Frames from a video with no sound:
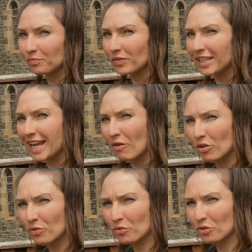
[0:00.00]
Now on
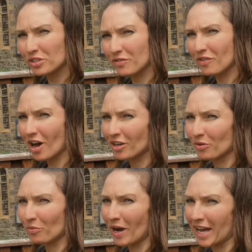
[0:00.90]
the Lindisfarne
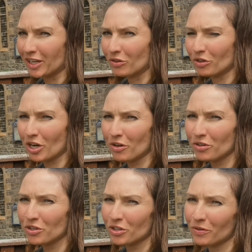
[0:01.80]
Way, you'll go
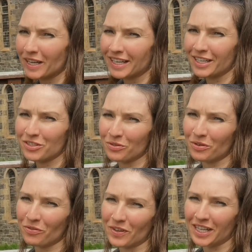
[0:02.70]
through a little
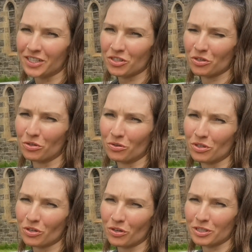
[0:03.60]
village called
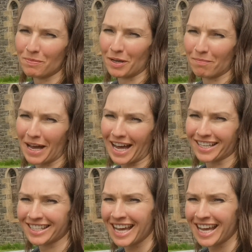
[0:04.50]
Coxburn Path,